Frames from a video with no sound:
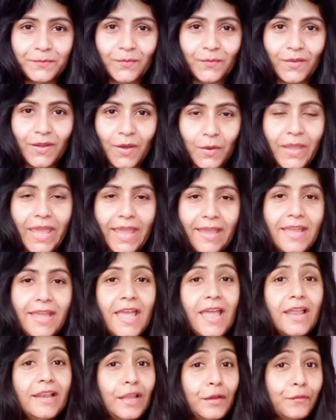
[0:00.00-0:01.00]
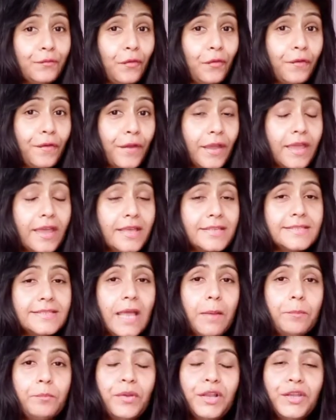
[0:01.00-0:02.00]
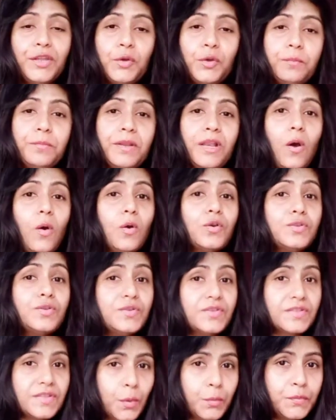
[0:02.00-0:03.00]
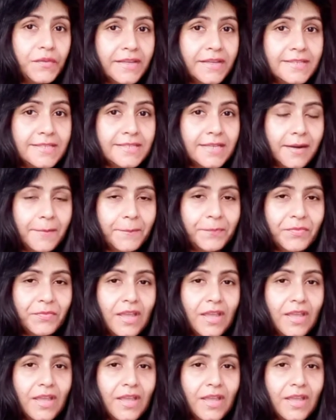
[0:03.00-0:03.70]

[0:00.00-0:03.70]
Okay, like for example, you belong to South India.